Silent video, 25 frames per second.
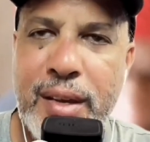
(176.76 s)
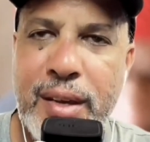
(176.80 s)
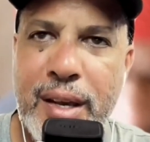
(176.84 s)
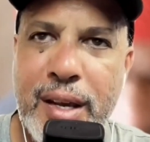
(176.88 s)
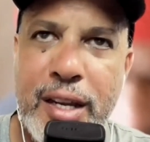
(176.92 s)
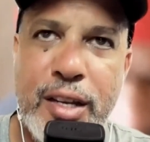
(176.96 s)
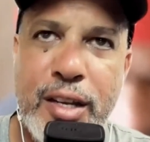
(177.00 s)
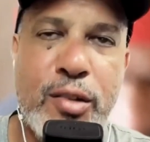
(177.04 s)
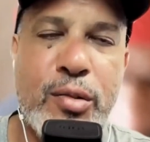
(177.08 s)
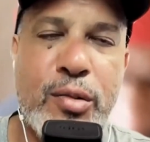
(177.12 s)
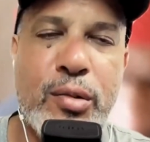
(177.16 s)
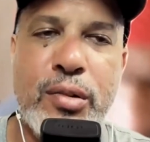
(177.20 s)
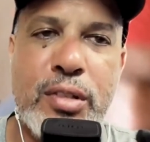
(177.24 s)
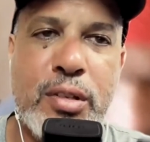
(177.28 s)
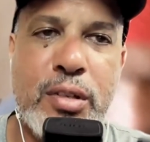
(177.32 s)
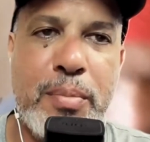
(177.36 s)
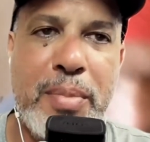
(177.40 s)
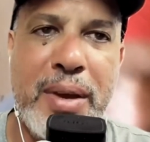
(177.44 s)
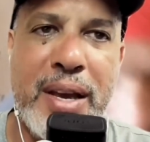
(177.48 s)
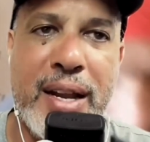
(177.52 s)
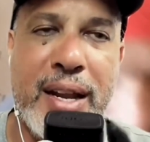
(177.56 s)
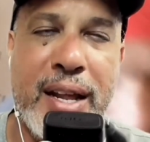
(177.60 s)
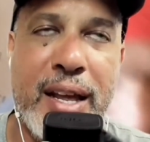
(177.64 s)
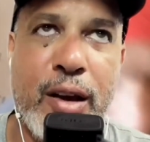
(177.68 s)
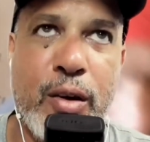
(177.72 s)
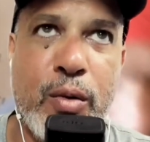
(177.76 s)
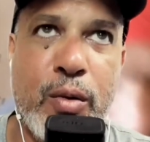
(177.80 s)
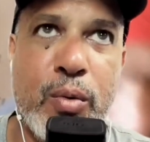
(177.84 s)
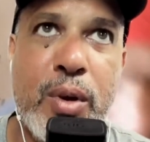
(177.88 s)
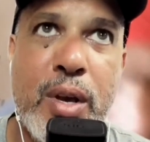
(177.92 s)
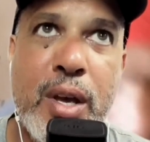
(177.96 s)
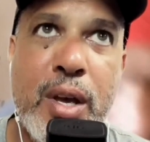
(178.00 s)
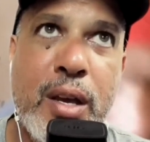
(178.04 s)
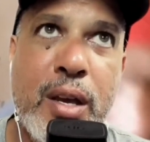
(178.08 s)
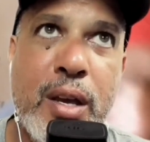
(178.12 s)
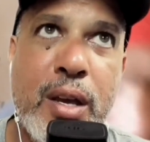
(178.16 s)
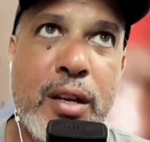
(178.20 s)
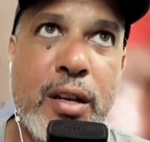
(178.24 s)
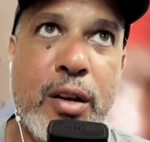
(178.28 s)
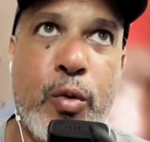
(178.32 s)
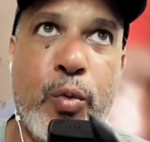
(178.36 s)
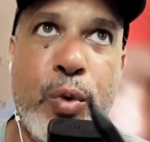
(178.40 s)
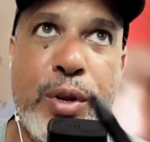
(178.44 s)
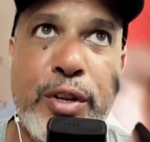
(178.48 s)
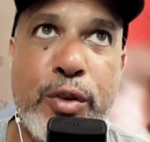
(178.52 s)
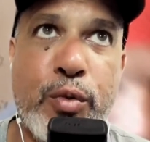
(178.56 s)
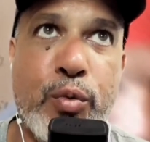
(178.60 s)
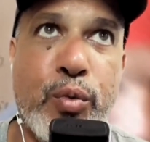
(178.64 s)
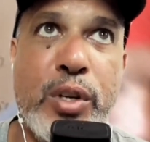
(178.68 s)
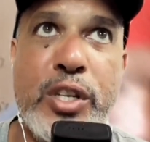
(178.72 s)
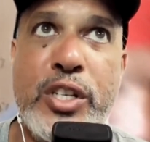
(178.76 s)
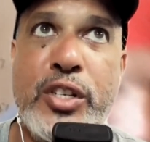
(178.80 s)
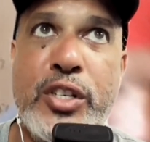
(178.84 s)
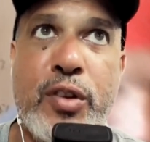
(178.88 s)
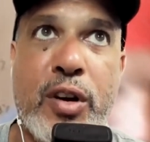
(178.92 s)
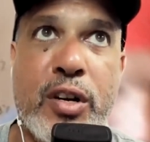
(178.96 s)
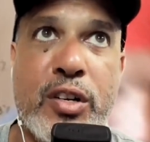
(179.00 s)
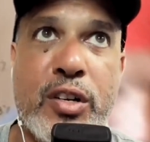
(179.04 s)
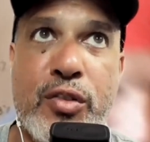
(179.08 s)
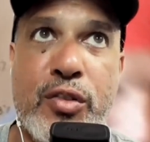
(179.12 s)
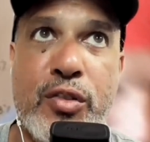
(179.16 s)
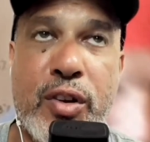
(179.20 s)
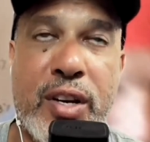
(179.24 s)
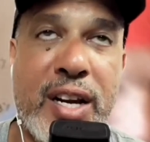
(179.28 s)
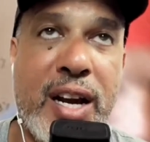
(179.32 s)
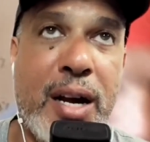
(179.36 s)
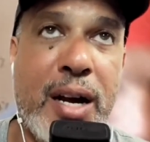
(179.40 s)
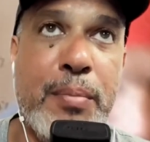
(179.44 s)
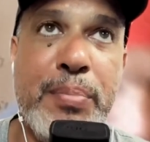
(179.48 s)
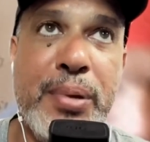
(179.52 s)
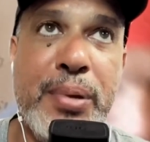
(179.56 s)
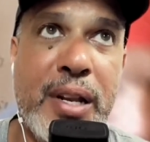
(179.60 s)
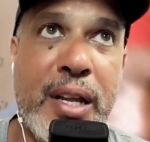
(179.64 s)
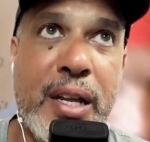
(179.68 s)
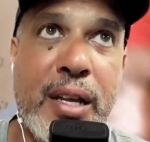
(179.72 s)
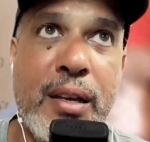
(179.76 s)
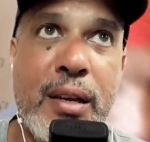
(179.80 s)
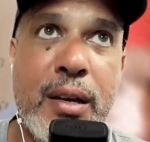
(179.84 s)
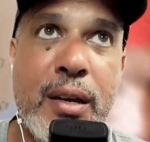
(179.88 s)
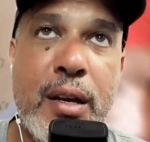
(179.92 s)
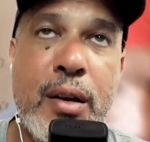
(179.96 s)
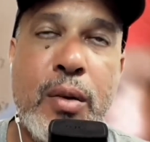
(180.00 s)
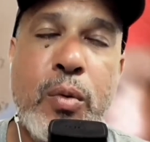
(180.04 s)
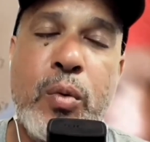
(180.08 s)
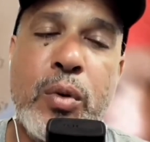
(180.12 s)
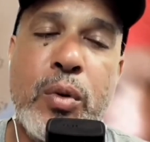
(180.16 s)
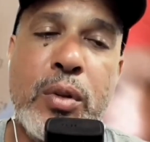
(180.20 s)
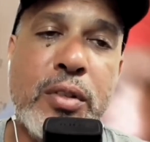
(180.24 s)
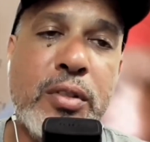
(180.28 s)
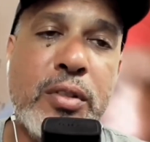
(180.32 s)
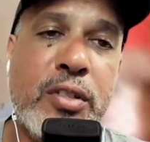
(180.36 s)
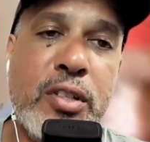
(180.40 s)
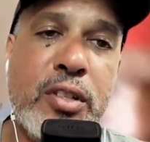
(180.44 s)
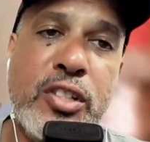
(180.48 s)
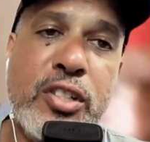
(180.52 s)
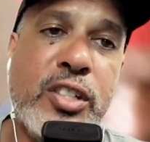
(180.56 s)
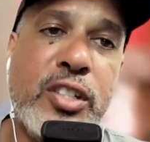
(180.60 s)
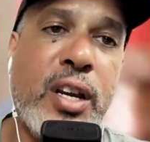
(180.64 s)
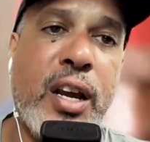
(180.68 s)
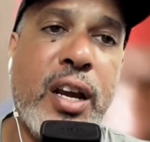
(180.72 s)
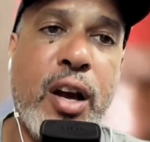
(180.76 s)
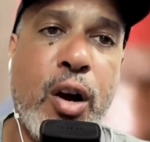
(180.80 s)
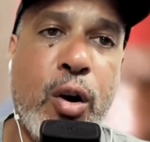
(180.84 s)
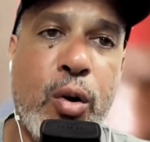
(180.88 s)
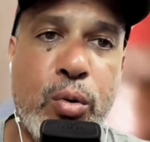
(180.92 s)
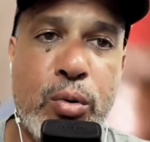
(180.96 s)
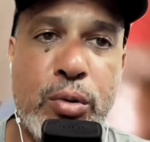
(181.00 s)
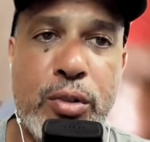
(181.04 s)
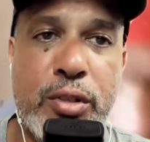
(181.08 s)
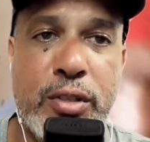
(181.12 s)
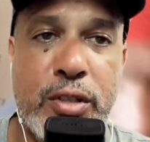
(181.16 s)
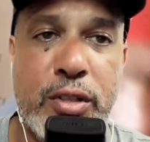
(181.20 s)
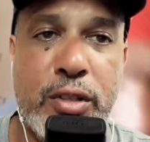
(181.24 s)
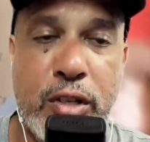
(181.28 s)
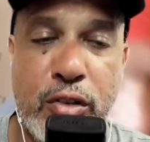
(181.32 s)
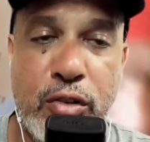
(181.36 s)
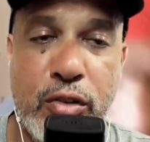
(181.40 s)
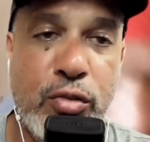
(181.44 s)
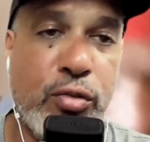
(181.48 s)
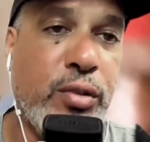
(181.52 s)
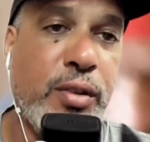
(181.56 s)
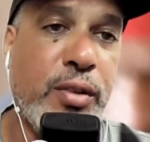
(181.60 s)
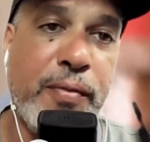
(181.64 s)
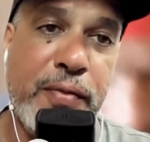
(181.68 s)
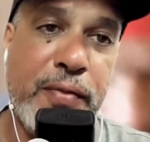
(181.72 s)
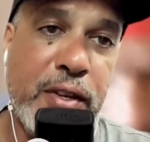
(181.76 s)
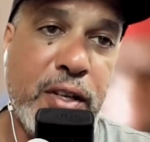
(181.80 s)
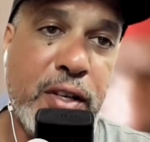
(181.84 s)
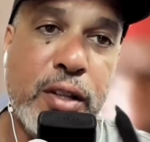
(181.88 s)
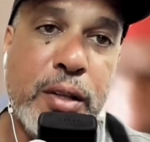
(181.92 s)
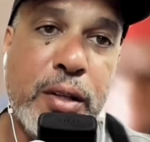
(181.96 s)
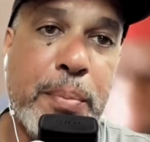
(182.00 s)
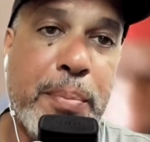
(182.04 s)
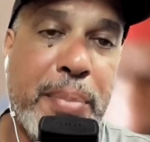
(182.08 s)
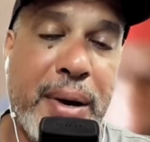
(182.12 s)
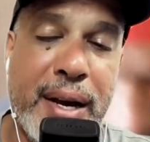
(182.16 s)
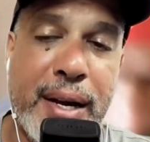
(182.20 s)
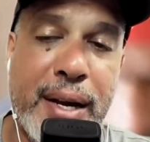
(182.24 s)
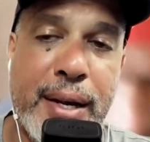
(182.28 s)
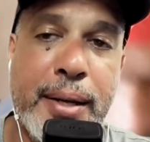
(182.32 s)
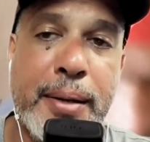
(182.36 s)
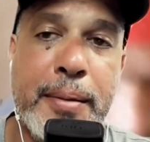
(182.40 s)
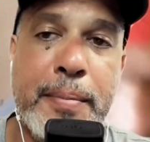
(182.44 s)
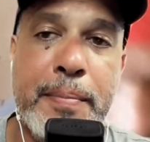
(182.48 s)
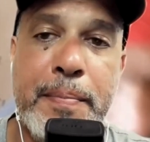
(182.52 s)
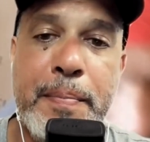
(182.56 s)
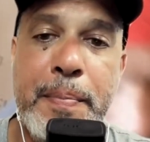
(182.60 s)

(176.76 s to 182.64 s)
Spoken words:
He talks about how, you know, when you restructure a company, well, it's the shareholders that usually feel the pain.